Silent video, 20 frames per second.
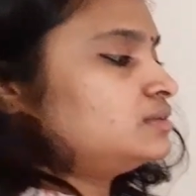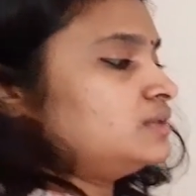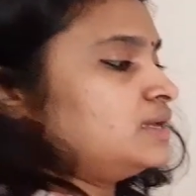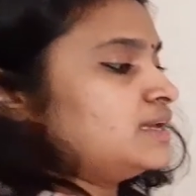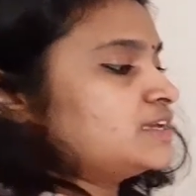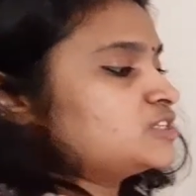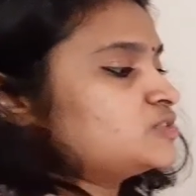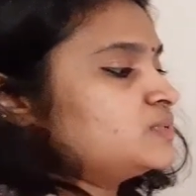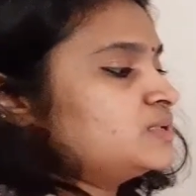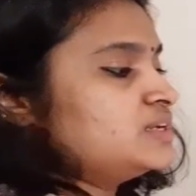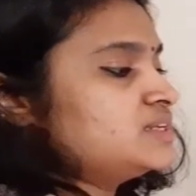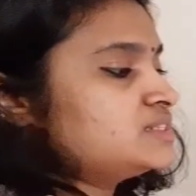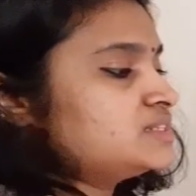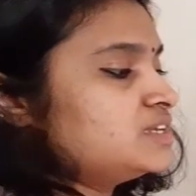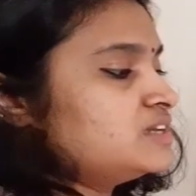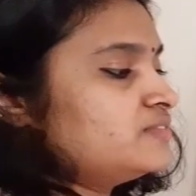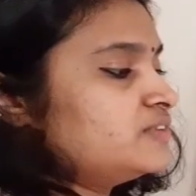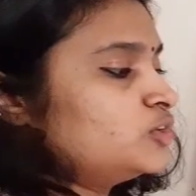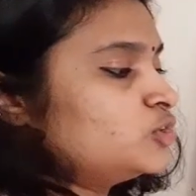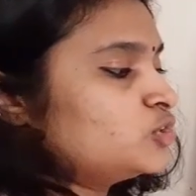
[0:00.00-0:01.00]
x1 is
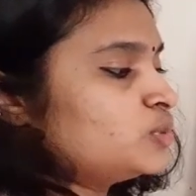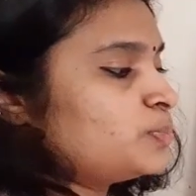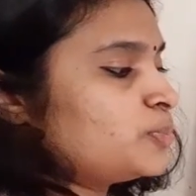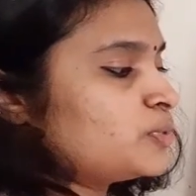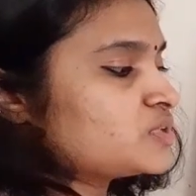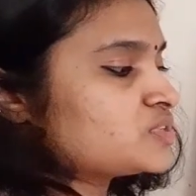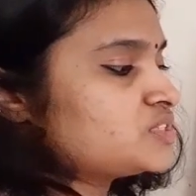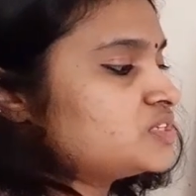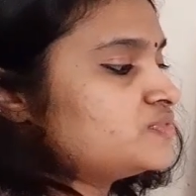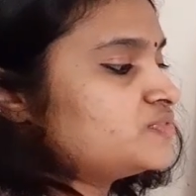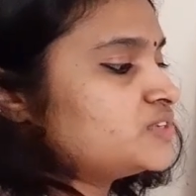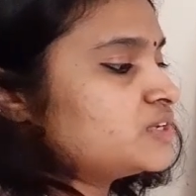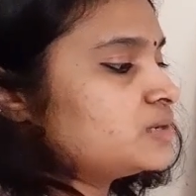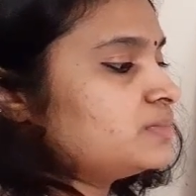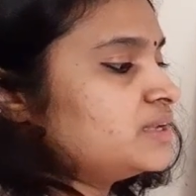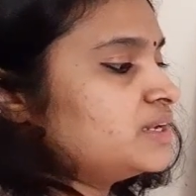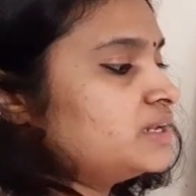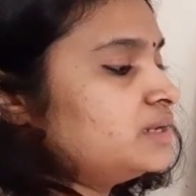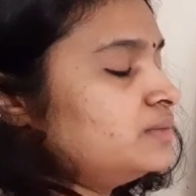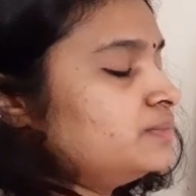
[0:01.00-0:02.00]
given to the positive
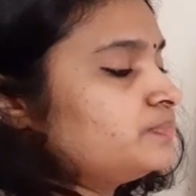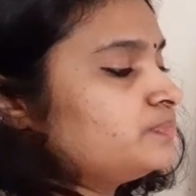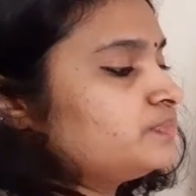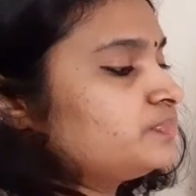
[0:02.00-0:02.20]
terminal,